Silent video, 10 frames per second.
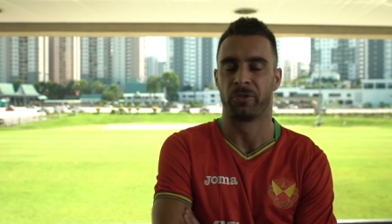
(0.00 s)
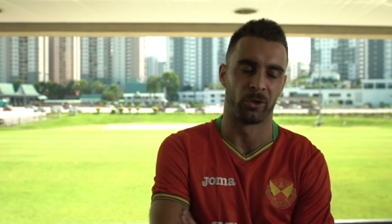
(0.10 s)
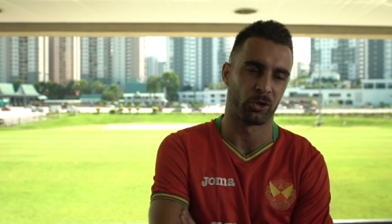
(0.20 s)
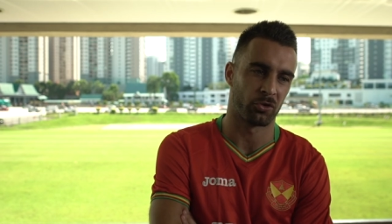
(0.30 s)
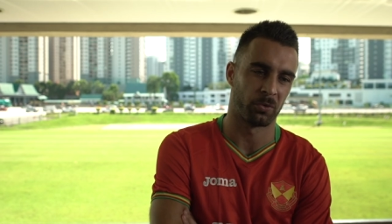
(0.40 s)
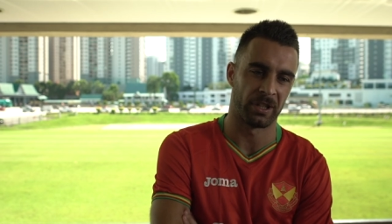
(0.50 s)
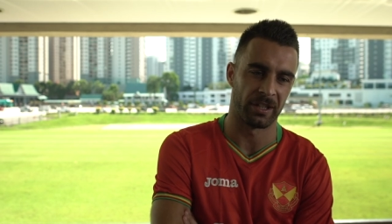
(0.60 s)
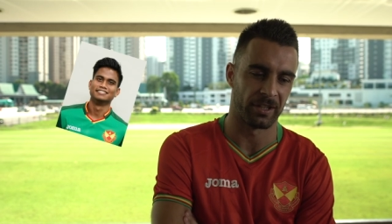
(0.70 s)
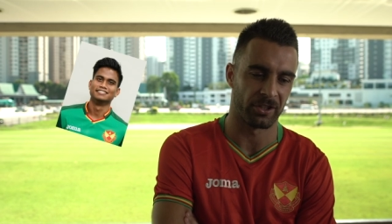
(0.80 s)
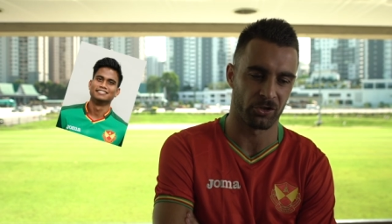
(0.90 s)
For
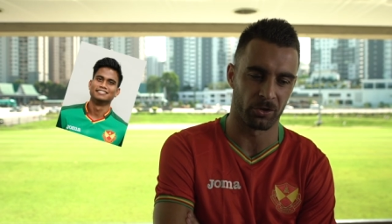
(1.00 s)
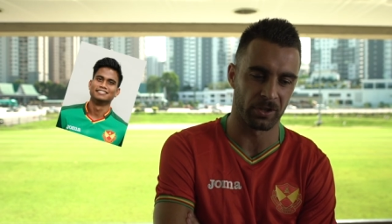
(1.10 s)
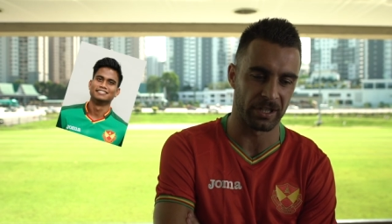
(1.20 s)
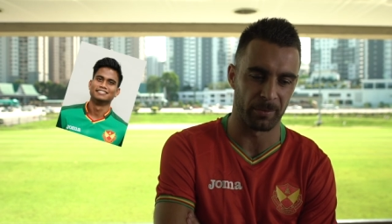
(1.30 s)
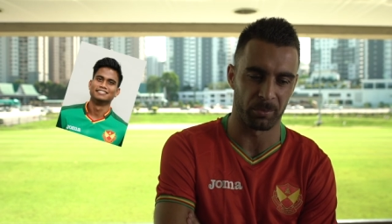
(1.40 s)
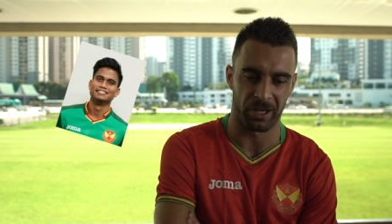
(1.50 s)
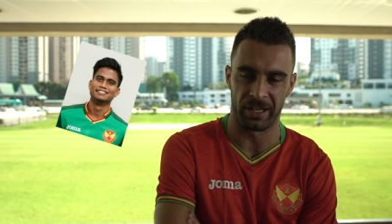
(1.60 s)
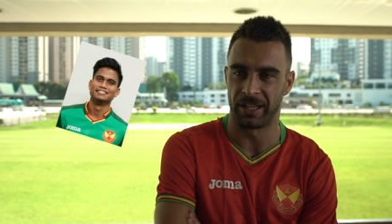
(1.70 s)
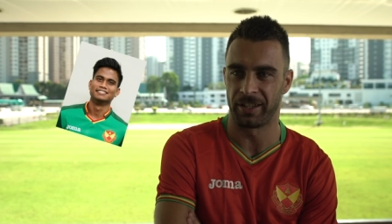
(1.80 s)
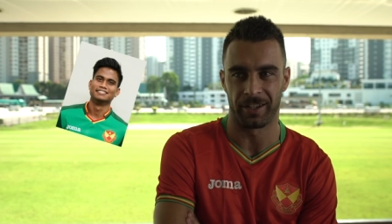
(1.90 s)
sure, Sean come
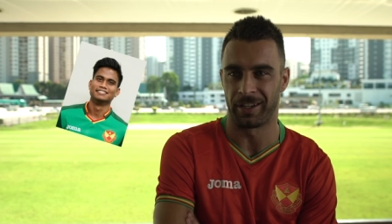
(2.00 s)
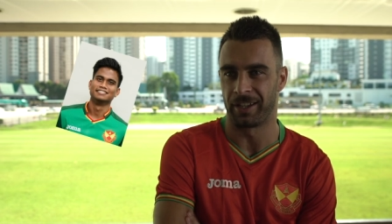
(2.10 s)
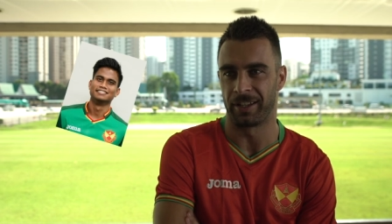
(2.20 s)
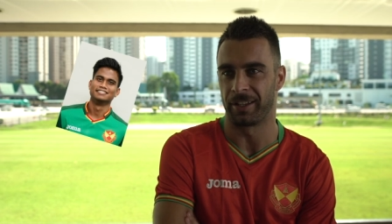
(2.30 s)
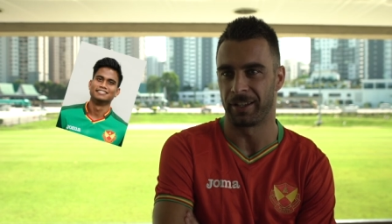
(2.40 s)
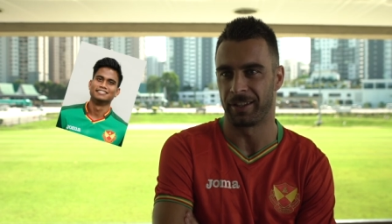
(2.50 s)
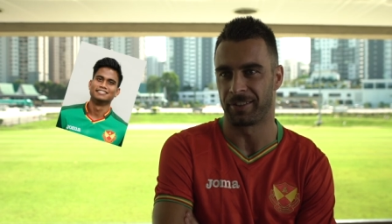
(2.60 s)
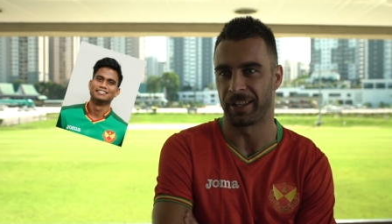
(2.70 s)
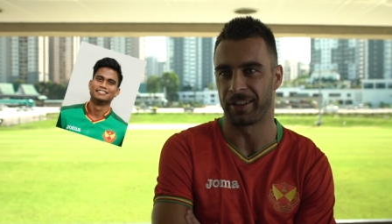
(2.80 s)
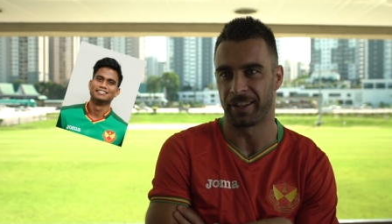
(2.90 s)
running and uh, take